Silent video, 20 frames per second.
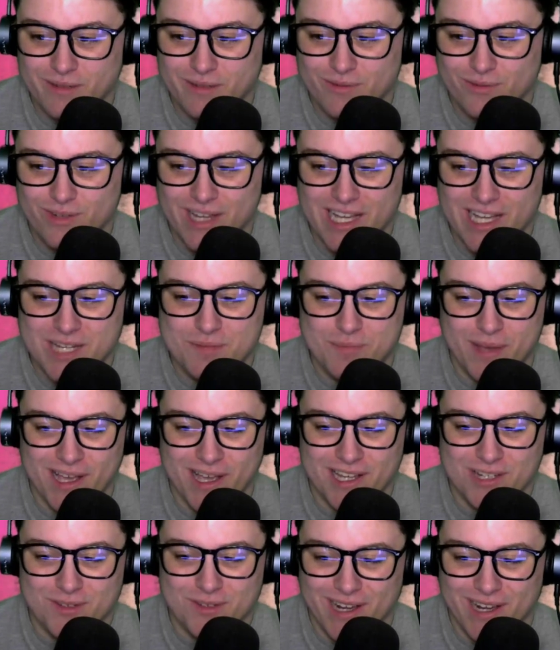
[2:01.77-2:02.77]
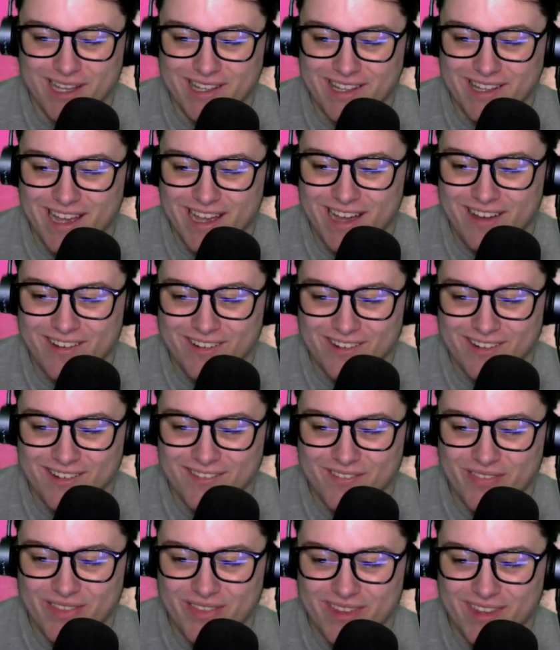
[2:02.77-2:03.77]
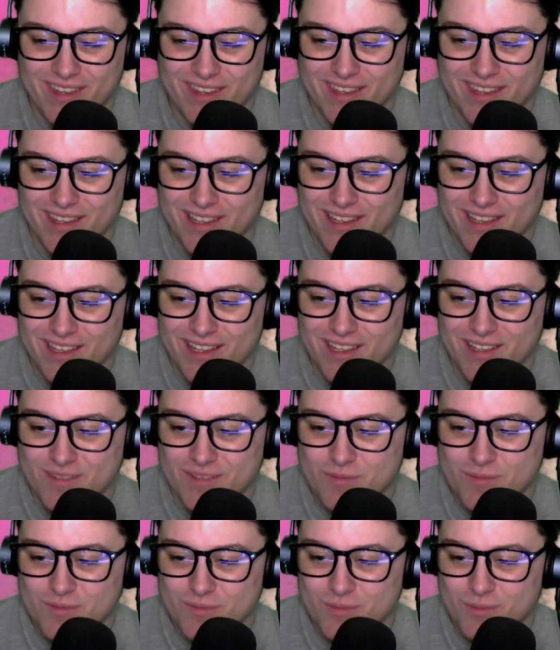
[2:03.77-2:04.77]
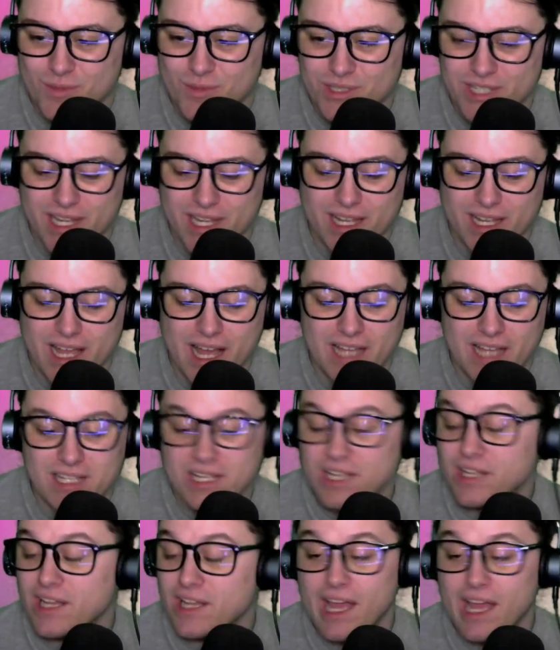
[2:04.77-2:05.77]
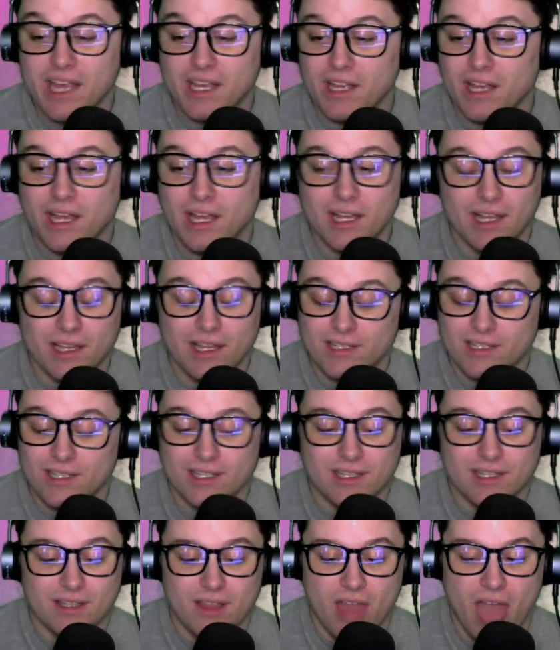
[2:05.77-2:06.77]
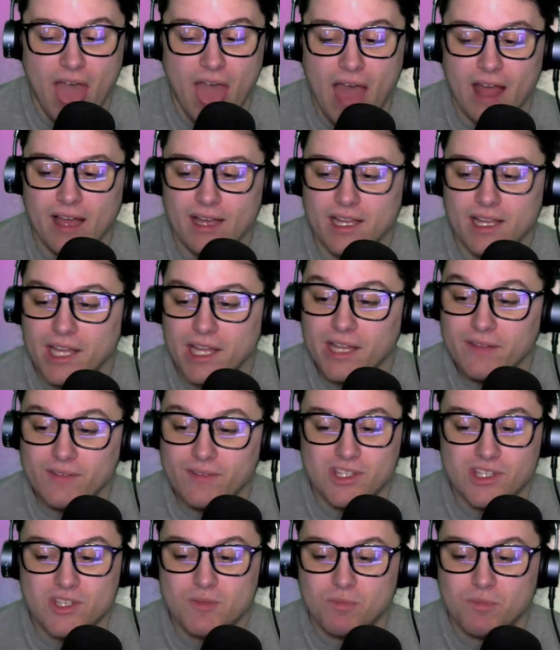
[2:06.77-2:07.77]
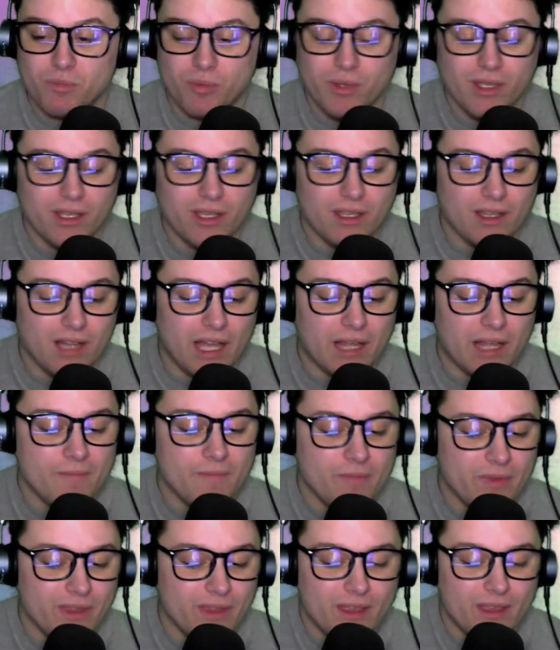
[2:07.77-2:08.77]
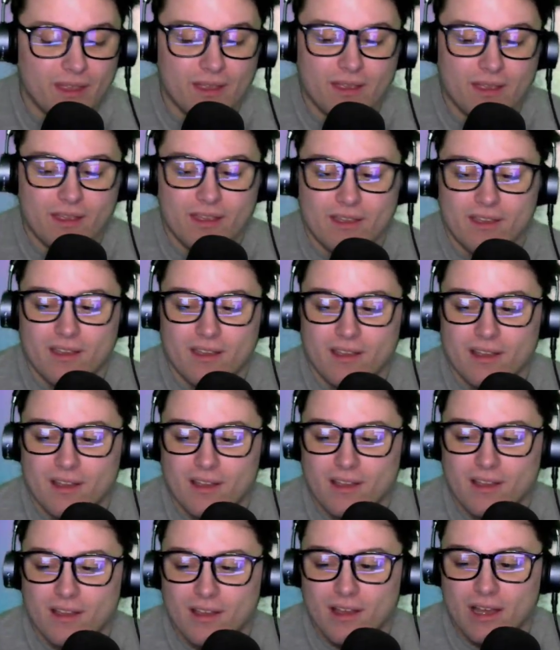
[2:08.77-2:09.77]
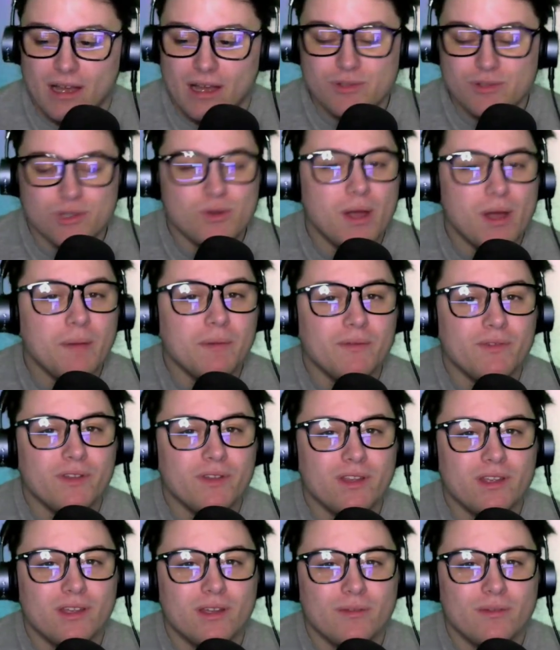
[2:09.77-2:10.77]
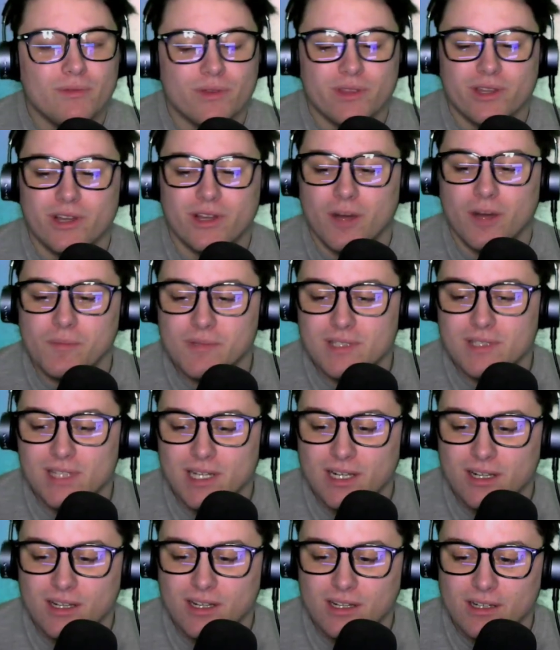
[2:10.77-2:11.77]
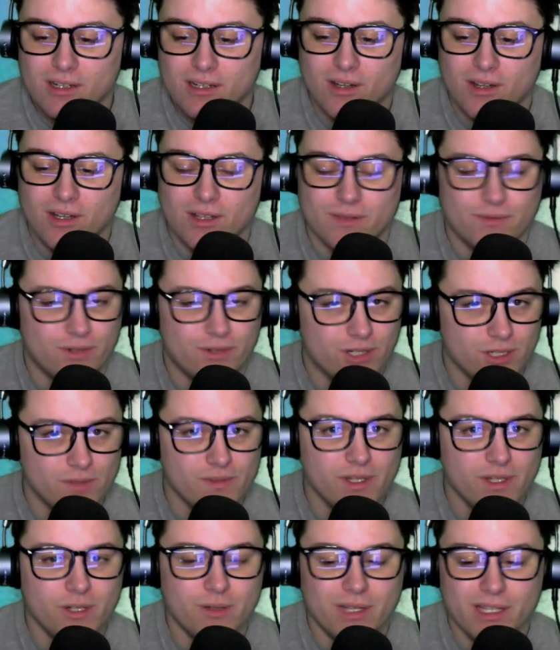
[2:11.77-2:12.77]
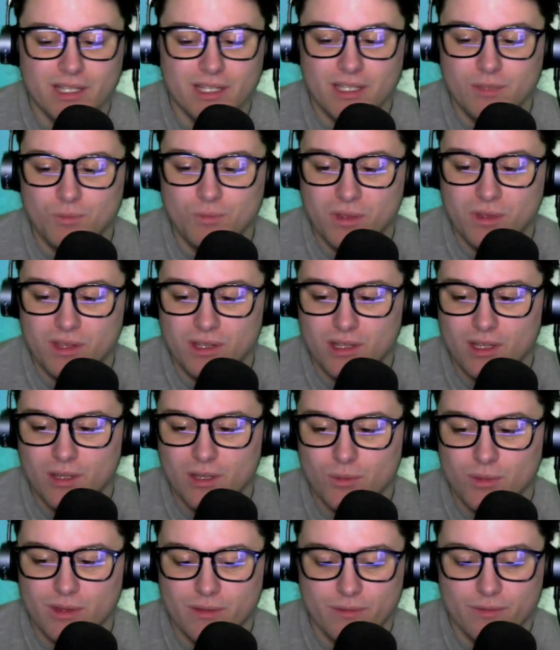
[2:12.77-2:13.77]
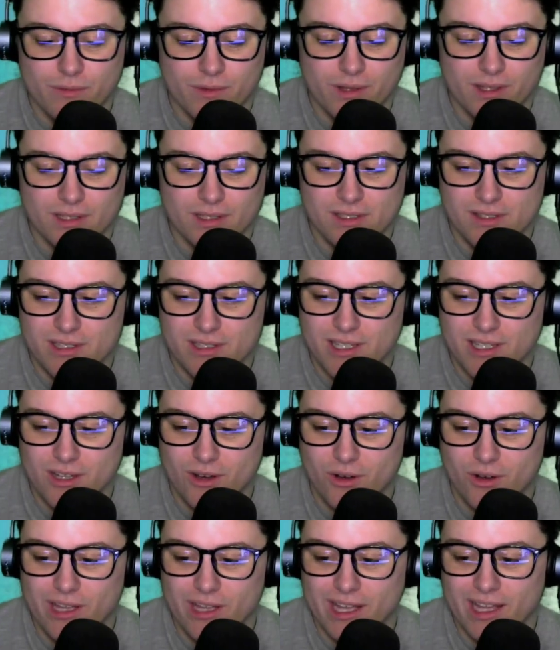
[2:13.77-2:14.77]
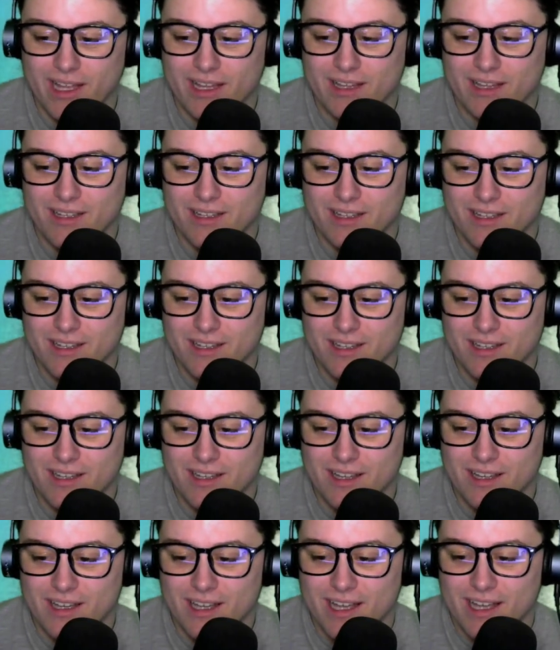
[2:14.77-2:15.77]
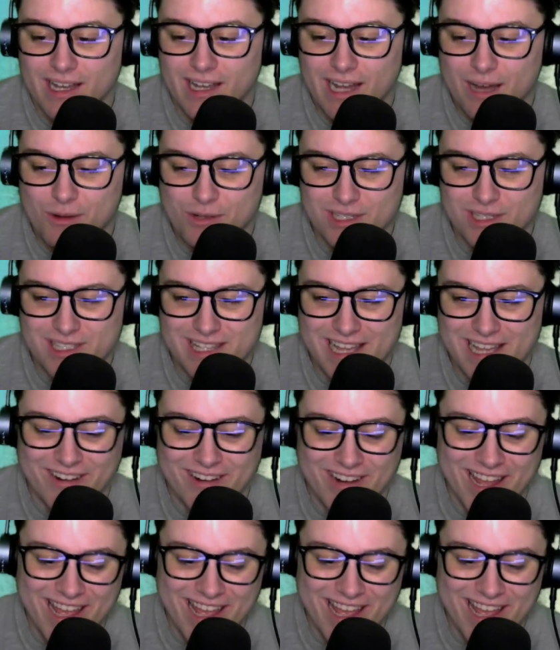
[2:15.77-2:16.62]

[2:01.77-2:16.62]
flashbacks right now. But yeah, guys, I can't even speak. Like, I'm so happy for the comments that I got on the first video I did with the fitness thing. Oh yeah, and I was down.